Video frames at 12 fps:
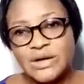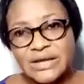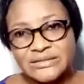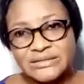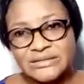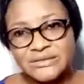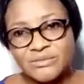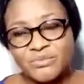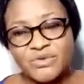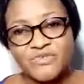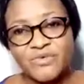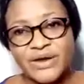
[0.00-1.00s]
at
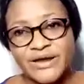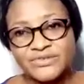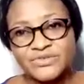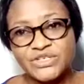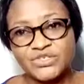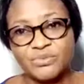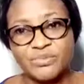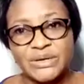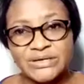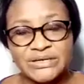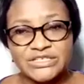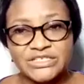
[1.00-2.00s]
before entering into
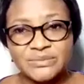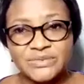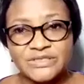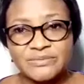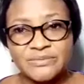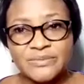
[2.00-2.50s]
partnerships.